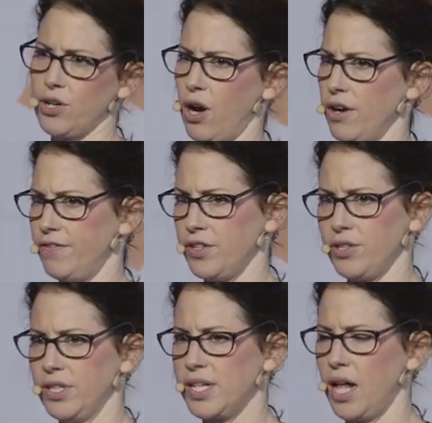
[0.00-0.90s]

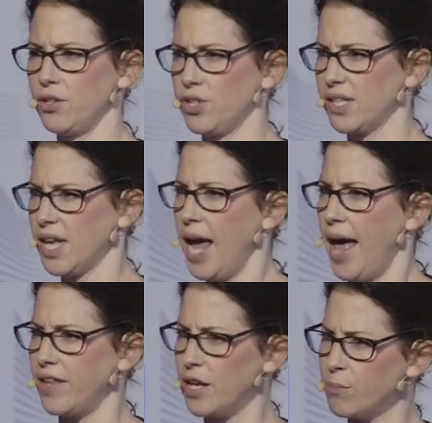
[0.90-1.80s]
artificial intelligence,
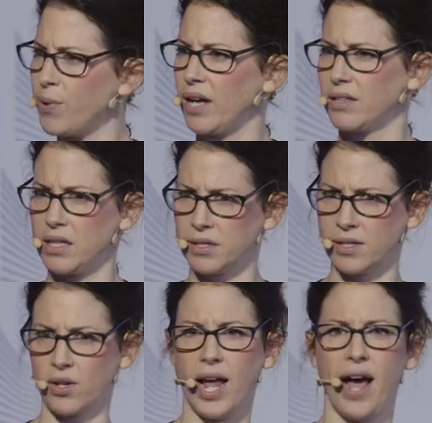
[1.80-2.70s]
and the impact that this
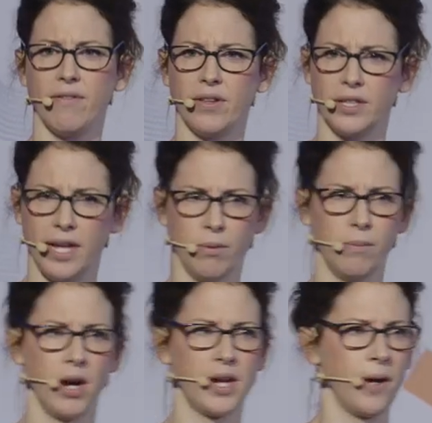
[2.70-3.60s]
is going to have on the labor
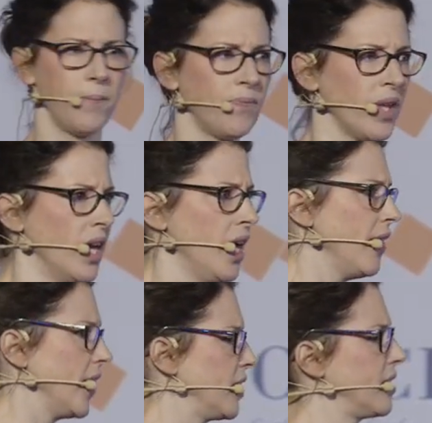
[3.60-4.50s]
market.
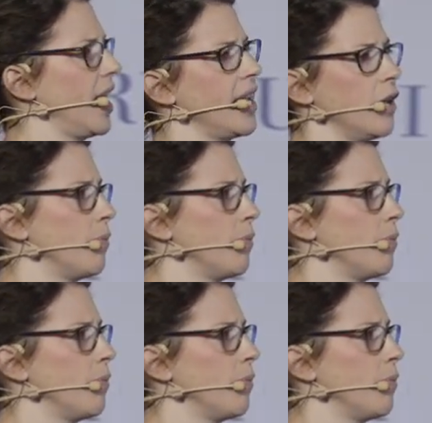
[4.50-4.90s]
That it's taking